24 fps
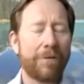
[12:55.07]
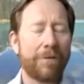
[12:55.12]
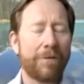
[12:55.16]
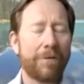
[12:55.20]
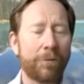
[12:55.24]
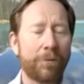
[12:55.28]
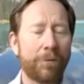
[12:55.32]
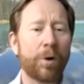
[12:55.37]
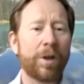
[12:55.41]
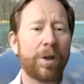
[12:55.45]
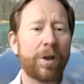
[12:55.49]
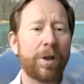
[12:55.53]

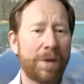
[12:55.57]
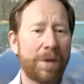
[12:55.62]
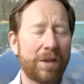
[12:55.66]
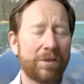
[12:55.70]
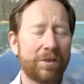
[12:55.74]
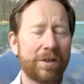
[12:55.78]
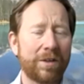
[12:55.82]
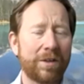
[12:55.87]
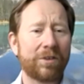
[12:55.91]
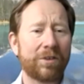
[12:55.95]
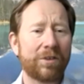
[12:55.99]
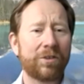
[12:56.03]
for the
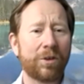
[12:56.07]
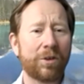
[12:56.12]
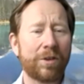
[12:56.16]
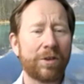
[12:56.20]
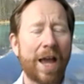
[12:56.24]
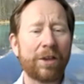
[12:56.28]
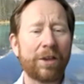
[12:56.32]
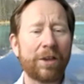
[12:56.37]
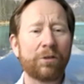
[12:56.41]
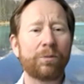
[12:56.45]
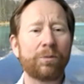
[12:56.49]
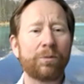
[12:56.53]
business. So
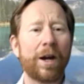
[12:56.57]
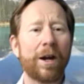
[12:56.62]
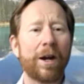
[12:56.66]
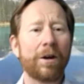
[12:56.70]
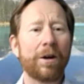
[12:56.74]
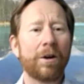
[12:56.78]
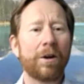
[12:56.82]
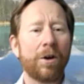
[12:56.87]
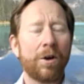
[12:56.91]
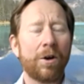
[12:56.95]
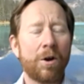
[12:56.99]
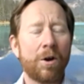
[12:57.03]
that's
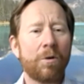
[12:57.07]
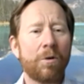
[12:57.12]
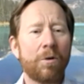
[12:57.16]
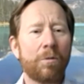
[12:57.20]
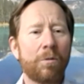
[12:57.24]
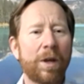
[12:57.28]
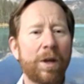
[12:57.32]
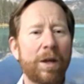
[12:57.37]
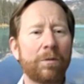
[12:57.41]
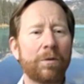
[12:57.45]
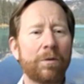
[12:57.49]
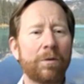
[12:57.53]
where
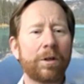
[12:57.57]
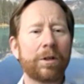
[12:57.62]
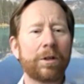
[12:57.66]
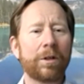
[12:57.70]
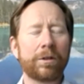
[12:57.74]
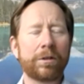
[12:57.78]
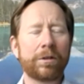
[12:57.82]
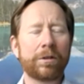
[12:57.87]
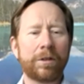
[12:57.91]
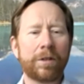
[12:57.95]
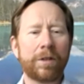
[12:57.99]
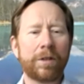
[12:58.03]
we
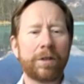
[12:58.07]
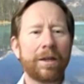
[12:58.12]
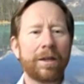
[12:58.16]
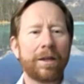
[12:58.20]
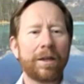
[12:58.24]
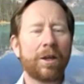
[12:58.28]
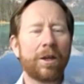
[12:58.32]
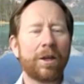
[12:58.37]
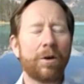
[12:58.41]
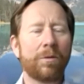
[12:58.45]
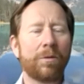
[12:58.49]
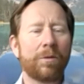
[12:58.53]
will,
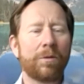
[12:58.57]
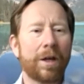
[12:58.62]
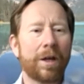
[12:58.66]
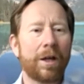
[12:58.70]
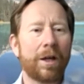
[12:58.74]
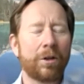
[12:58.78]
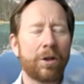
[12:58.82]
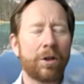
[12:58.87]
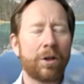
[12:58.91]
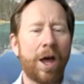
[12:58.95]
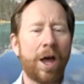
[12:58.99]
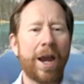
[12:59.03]

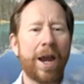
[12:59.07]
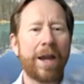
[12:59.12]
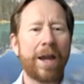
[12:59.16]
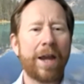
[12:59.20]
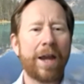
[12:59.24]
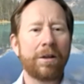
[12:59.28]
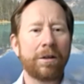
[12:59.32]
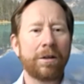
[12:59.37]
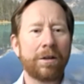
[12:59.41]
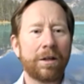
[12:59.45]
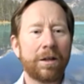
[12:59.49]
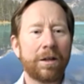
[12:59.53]

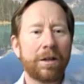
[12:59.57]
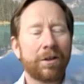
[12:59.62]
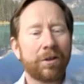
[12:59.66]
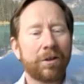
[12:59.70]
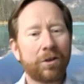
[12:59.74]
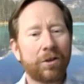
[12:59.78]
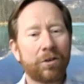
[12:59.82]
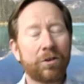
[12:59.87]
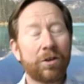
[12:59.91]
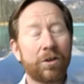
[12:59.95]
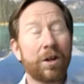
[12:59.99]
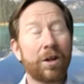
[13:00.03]
align.
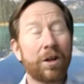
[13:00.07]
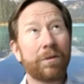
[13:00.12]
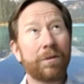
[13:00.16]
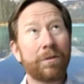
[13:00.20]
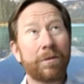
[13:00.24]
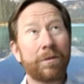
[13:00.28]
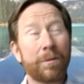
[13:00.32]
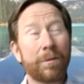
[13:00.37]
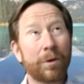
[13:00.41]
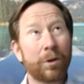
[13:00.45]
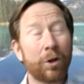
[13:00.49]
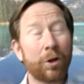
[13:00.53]

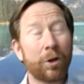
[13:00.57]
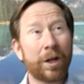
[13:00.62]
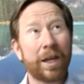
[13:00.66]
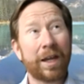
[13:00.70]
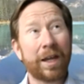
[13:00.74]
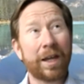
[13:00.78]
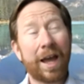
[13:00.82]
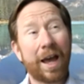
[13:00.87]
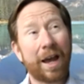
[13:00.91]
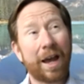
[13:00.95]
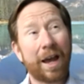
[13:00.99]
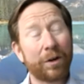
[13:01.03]
When we're
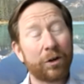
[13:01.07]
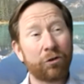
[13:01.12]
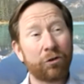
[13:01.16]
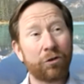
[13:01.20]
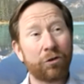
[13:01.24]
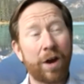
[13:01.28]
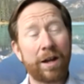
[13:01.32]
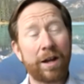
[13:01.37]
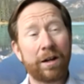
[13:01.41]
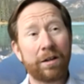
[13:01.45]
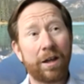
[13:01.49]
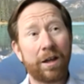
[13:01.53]
looking at it, we
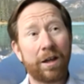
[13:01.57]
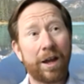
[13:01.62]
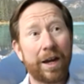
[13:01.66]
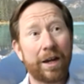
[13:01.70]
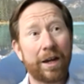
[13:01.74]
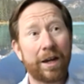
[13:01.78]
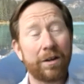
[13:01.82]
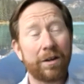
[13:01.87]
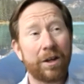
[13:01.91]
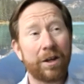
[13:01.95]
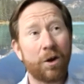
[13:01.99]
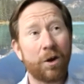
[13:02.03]
try and
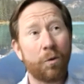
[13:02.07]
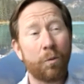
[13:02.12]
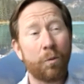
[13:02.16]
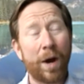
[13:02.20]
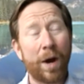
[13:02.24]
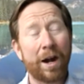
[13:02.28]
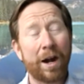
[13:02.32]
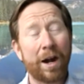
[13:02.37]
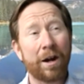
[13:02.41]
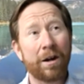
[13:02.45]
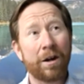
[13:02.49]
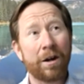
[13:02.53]
align.
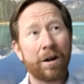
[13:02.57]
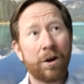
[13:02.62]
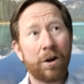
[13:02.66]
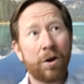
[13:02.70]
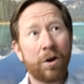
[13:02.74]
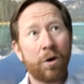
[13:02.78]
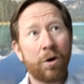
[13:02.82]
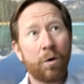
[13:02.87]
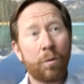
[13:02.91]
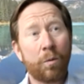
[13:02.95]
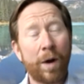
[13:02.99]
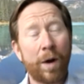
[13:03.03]

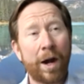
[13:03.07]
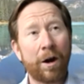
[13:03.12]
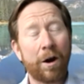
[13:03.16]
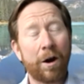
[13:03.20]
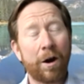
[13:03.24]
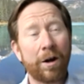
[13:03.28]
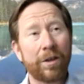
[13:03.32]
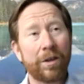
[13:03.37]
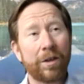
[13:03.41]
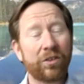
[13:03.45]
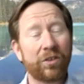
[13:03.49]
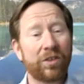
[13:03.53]
Where
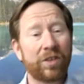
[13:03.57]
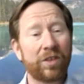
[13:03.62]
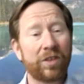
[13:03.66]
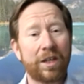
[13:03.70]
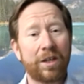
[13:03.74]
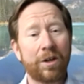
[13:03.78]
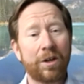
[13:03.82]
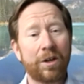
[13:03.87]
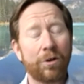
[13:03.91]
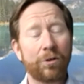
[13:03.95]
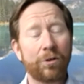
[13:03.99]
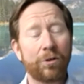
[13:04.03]
are the
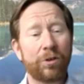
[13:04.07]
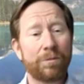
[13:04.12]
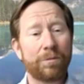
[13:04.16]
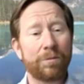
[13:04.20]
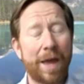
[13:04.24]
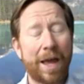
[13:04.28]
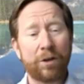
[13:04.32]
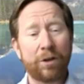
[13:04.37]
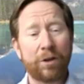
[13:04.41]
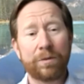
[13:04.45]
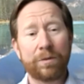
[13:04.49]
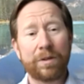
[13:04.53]
CEOs and
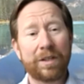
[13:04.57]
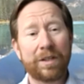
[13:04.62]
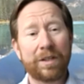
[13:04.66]
management